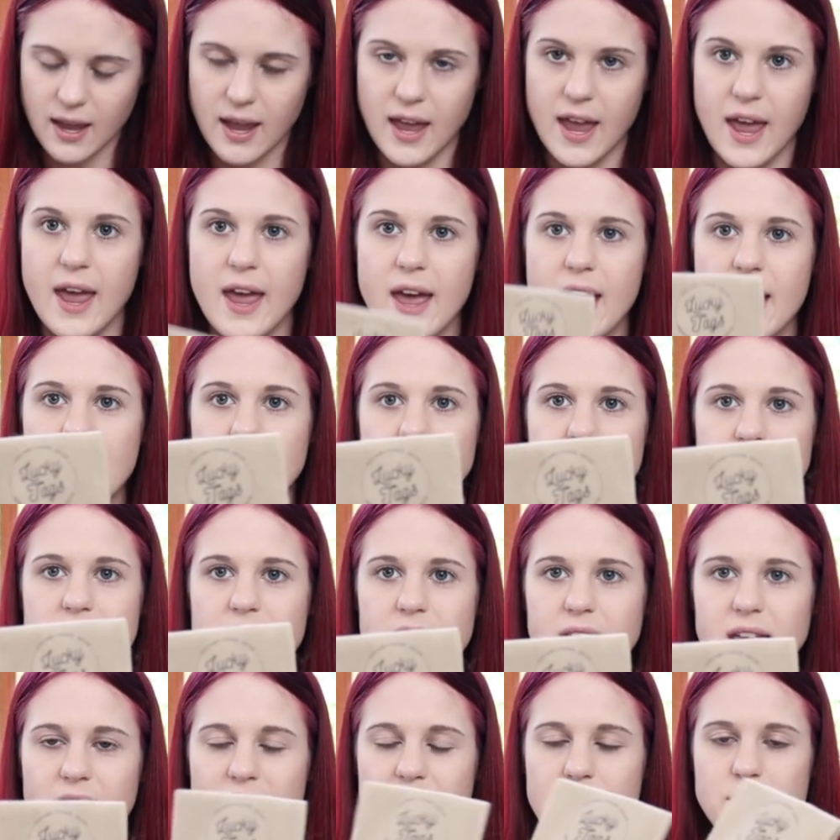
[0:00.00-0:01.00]
and
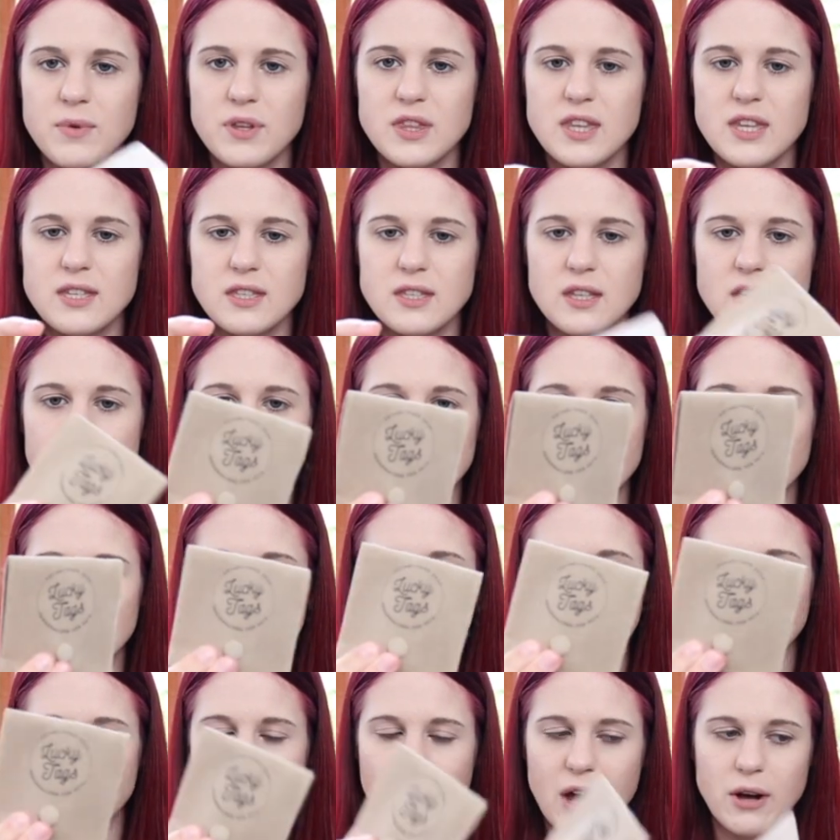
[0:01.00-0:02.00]
it came with this
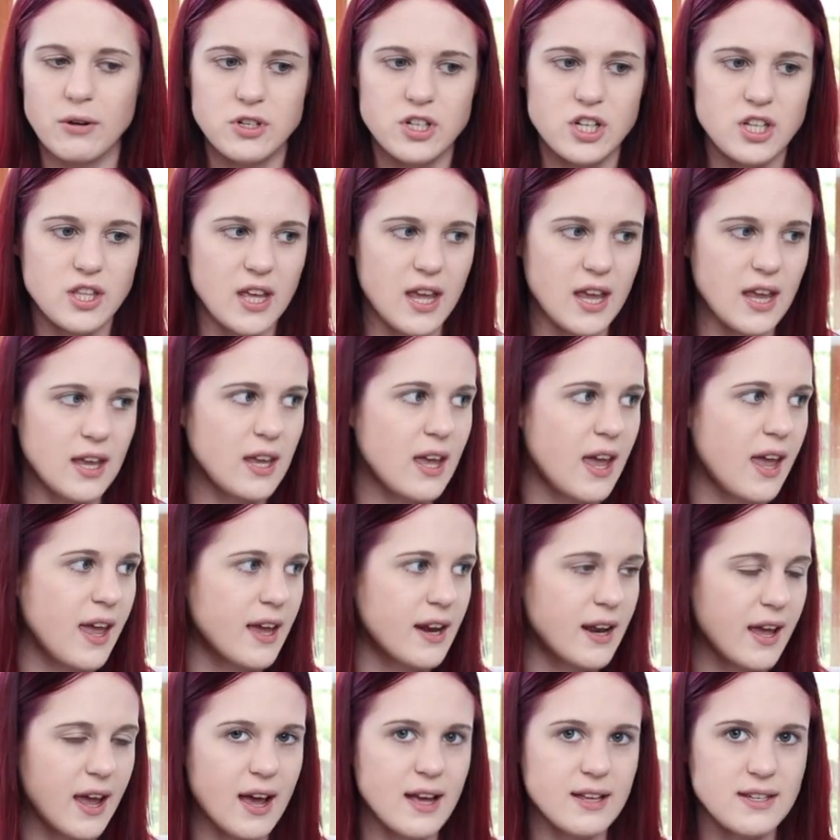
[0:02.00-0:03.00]
little pouch thing
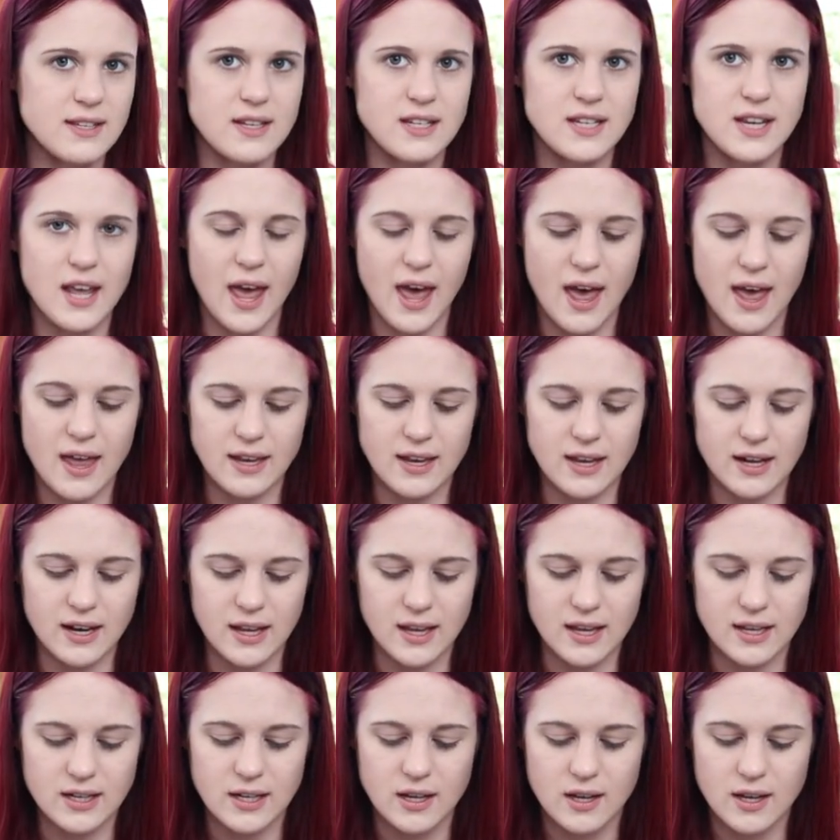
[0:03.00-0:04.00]
and it has a tag in
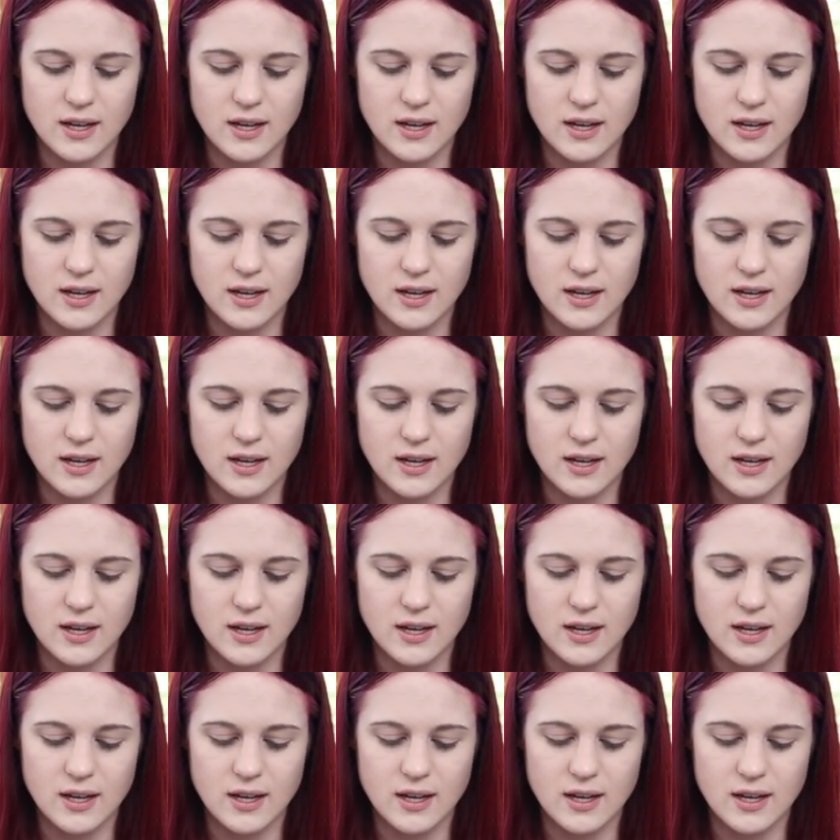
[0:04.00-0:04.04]
it.